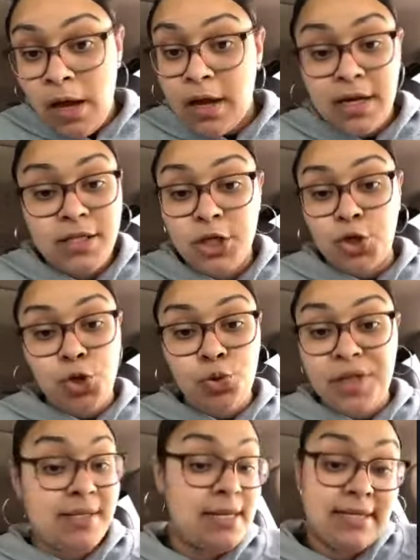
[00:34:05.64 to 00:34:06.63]
Because the truth
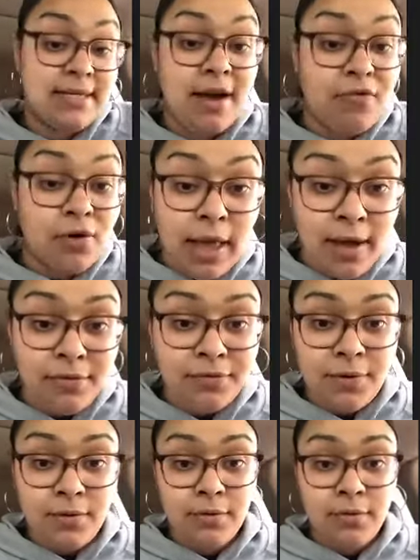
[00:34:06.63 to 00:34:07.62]
is, he's never
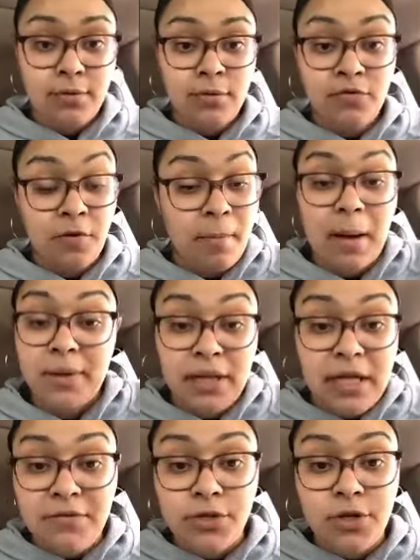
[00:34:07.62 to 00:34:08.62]
left for my
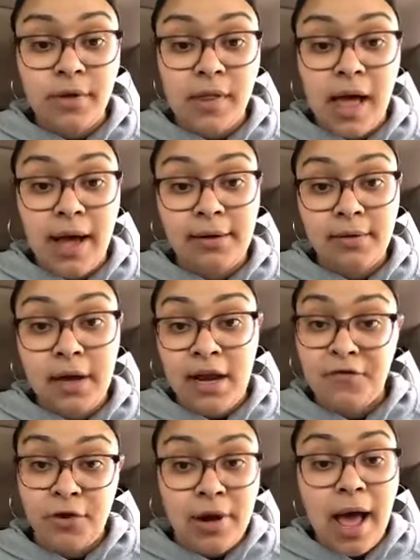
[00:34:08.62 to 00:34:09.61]
believers on the line. And
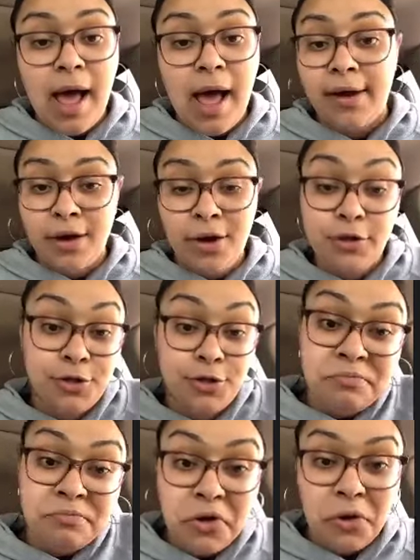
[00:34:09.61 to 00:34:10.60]
if you're not, I encourage
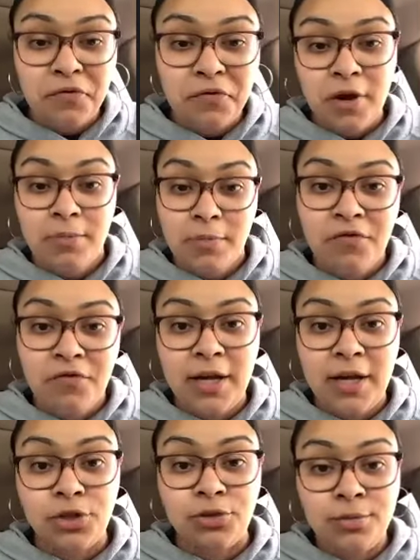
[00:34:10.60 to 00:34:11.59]
you go look for him. He'll
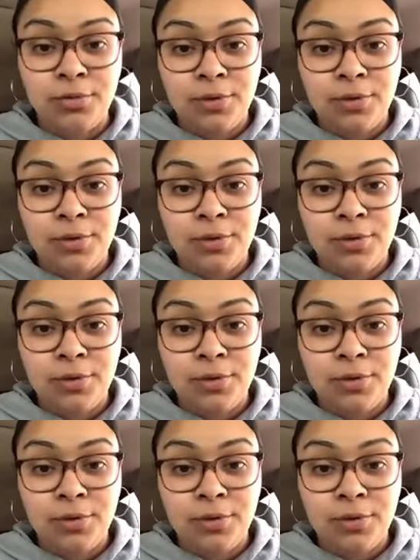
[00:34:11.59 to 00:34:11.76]
find you.